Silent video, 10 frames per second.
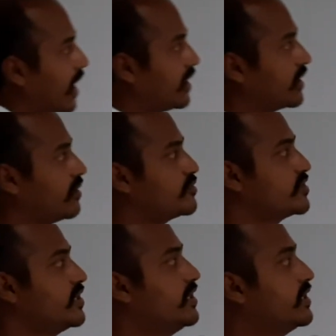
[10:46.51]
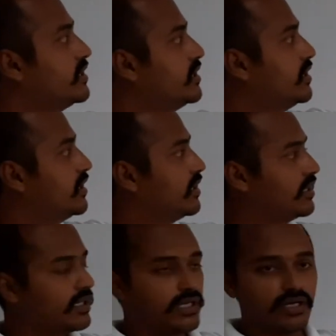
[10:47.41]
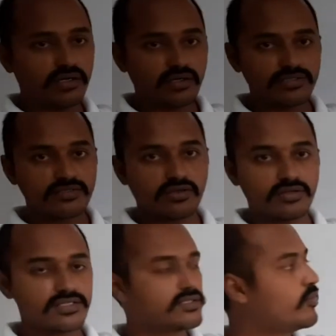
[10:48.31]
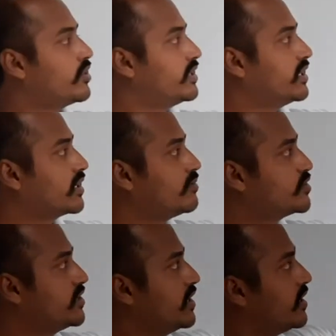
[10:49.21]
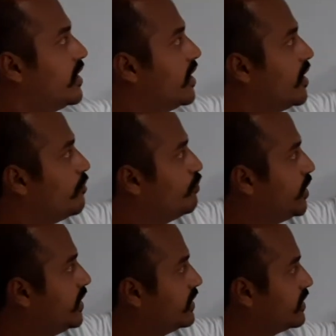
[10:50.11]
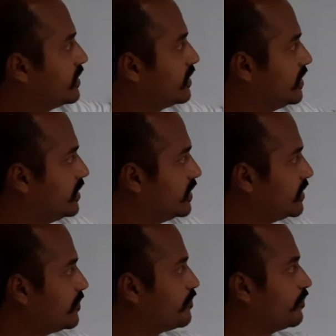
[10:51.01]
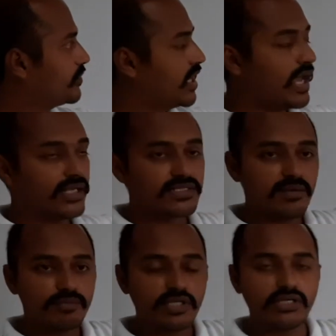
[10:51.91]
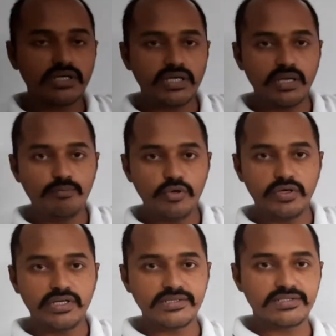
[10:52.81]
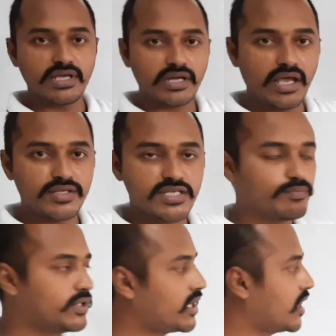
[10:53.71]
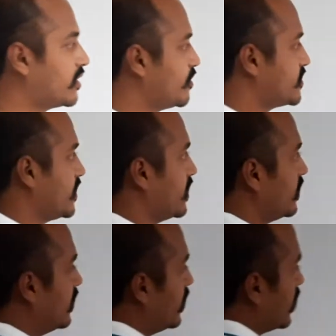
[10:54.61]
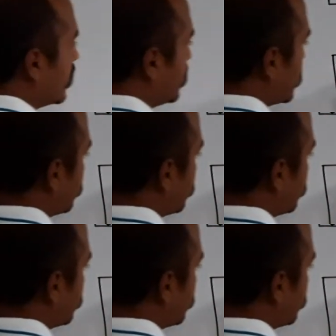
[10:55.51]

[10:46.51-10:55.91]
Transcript: and comes here, crosses the boundary and comes here, being here acceptor impurity is there, acceptor atom is there, this